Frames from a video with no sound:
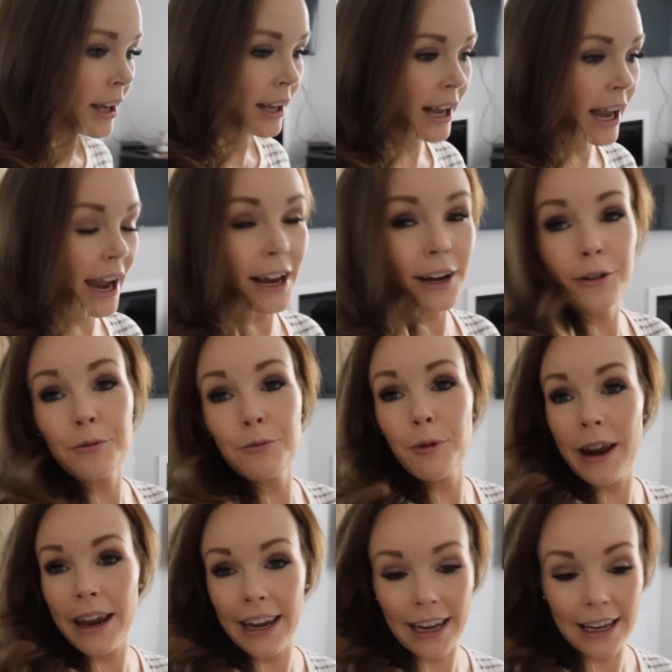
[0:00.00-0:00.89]
kind of
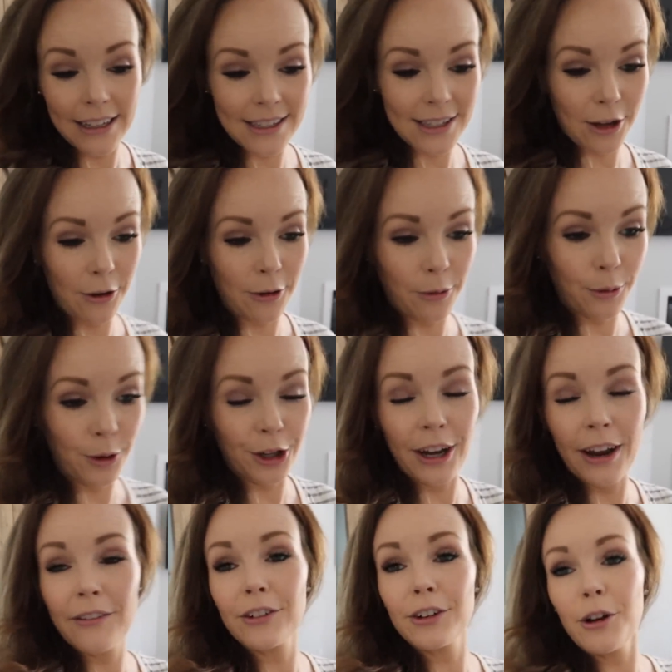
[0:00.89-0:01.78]
wing it. So you
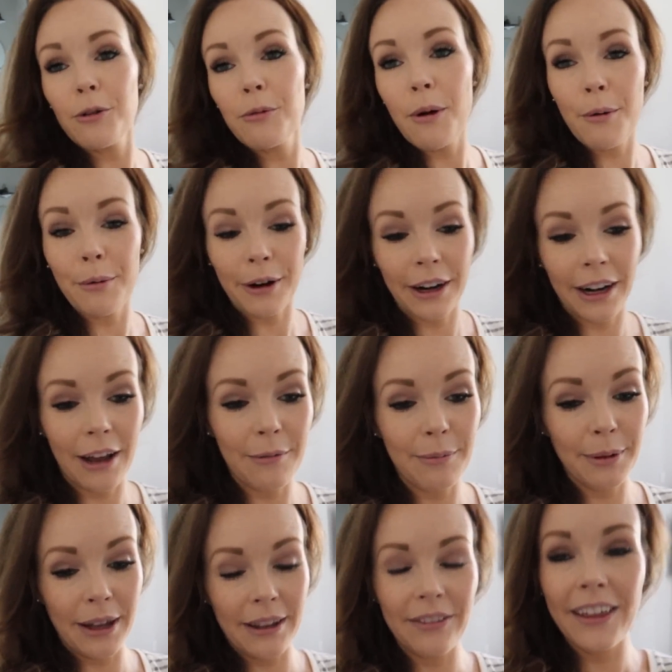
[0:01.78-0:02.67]
never know what we're gonna
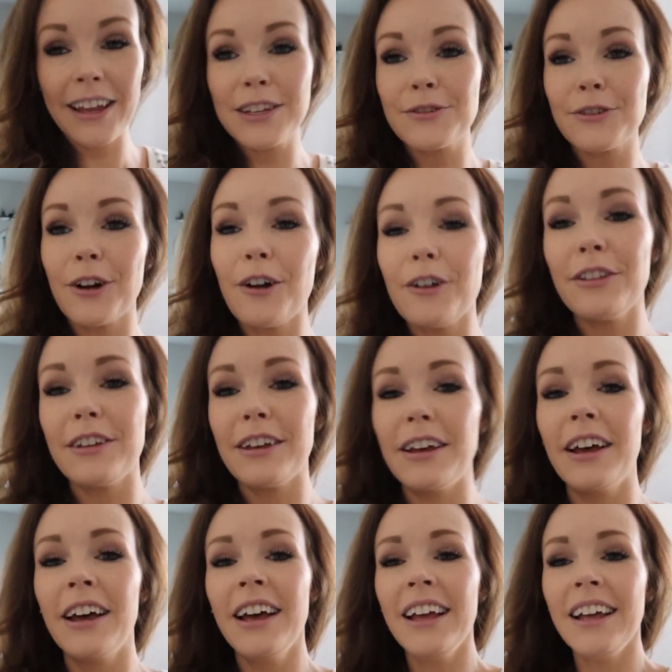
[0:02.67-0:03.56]
have planned. Thanks for all
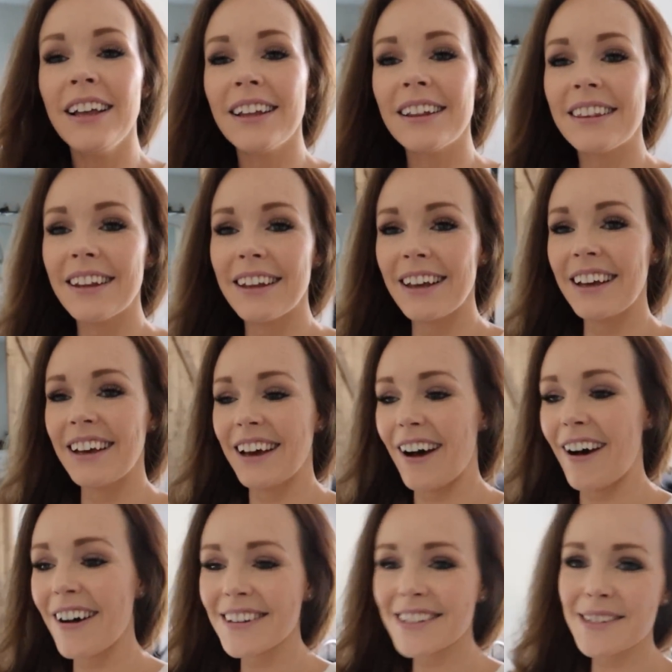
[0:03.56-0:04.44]
the
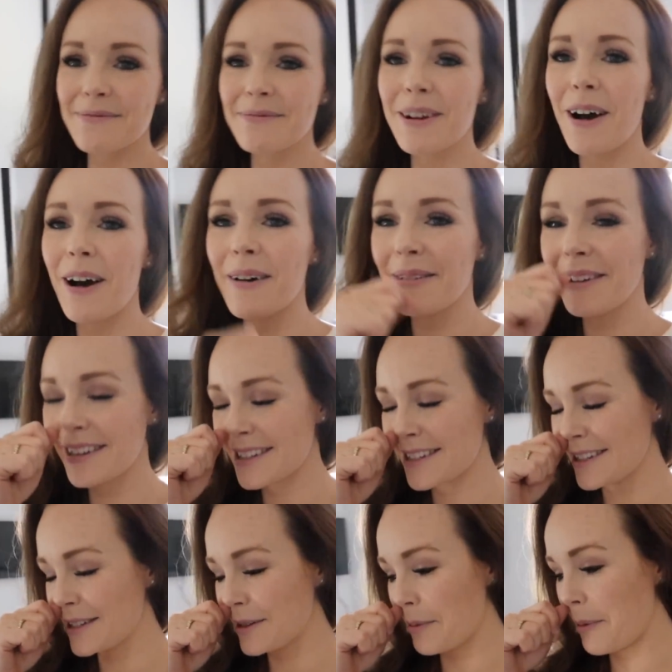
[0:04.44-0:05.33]
the awesome
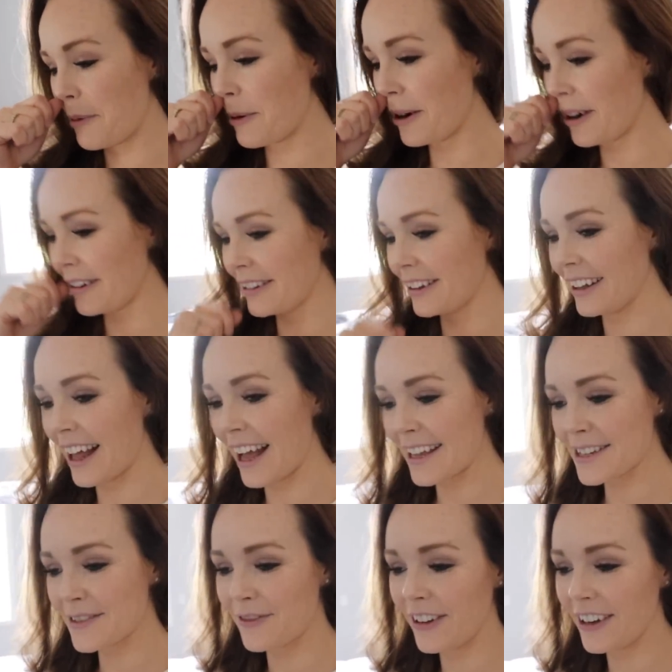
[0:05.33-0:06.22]
comments and support on the
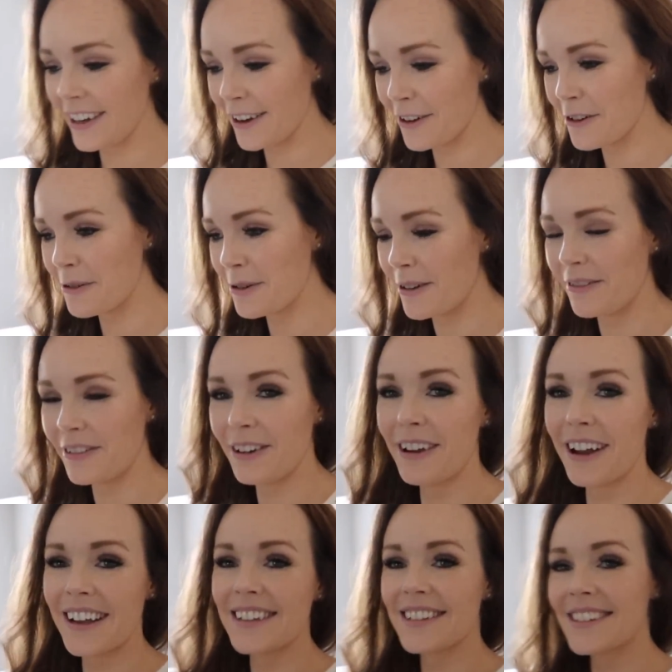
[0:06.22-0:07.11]
last video of you
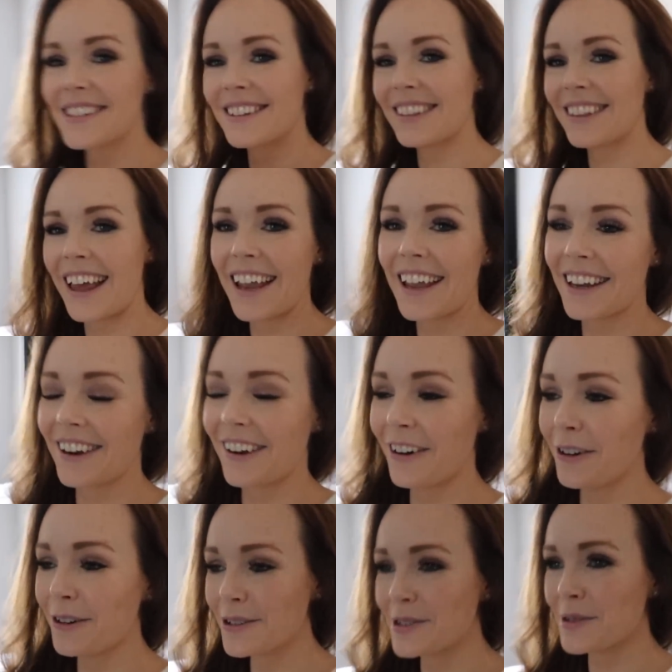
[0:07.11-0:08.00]
guys liking
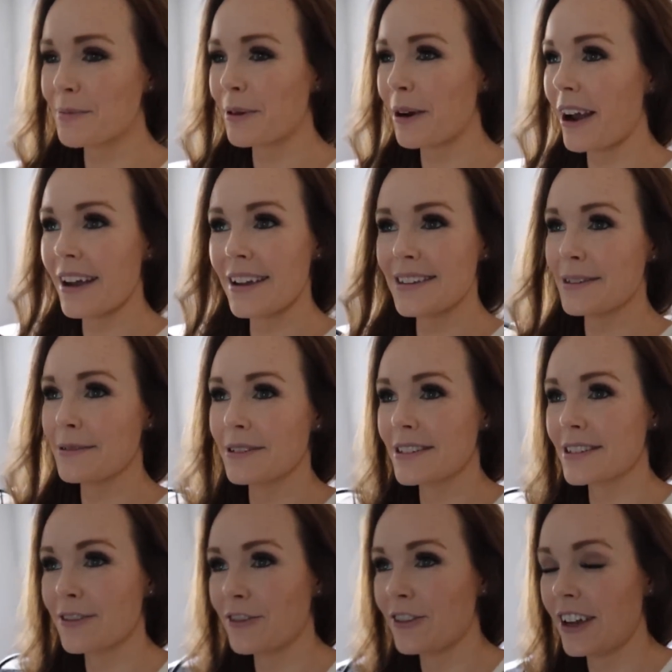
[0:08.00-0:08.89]
our whole surprise. It
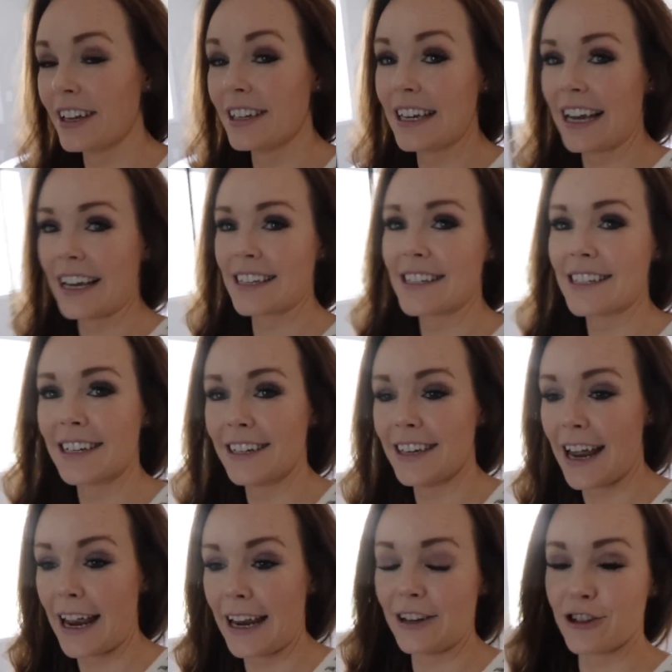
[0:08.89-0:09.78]
was a fantastic
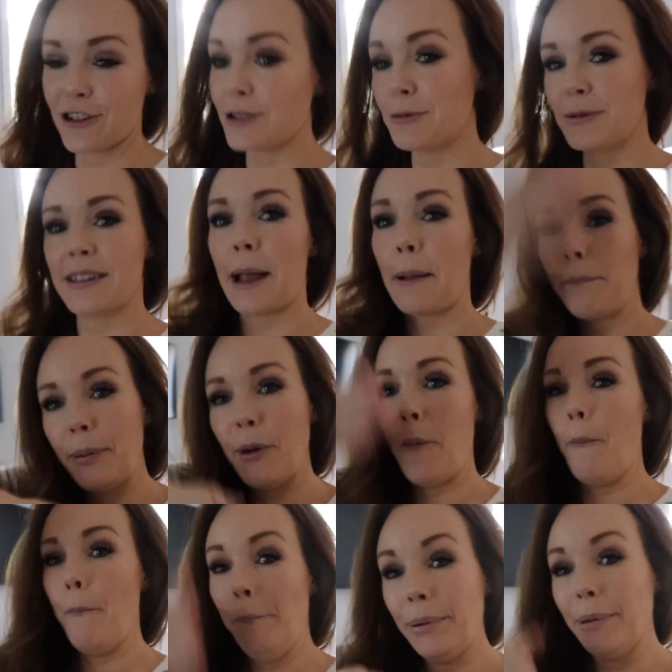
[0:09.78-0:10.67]
day. It just was like
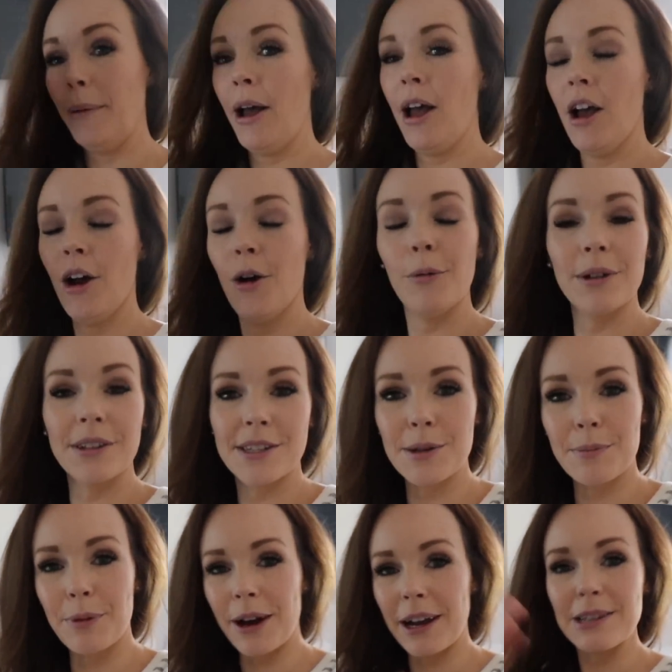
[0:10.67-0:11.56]
boom, boom, one
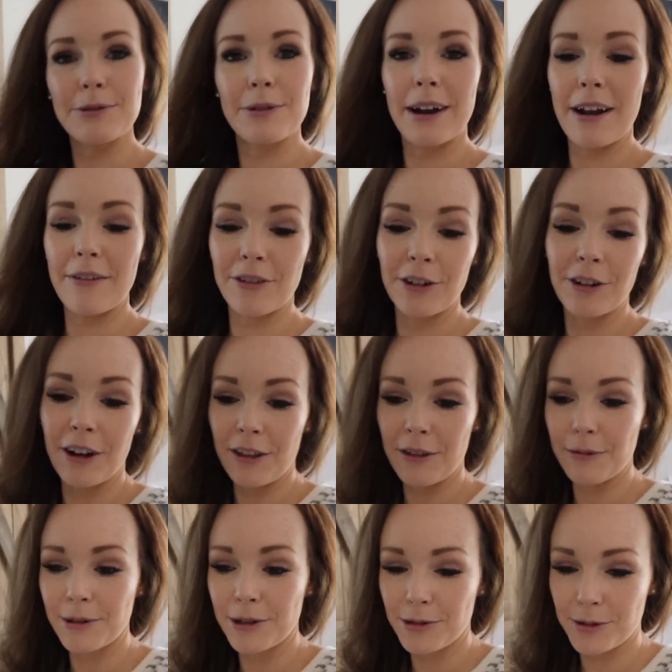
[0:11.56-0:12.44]
surprise right after
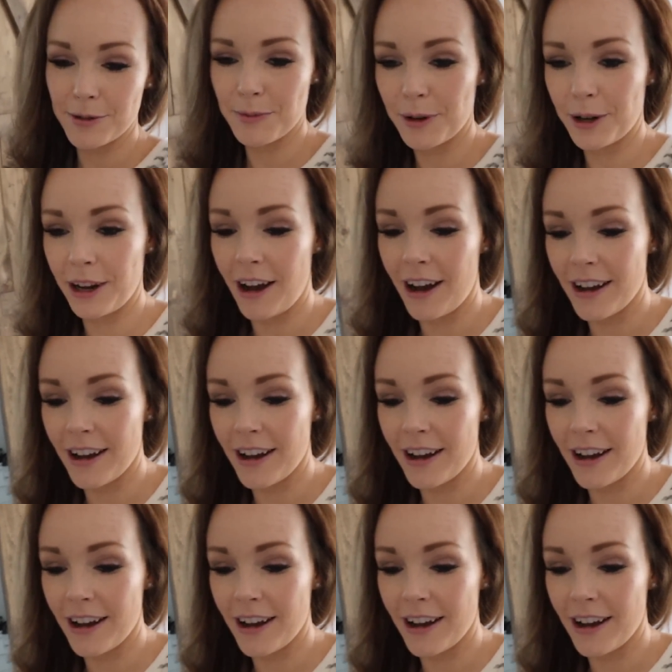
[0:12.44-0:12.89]
another, which was pretty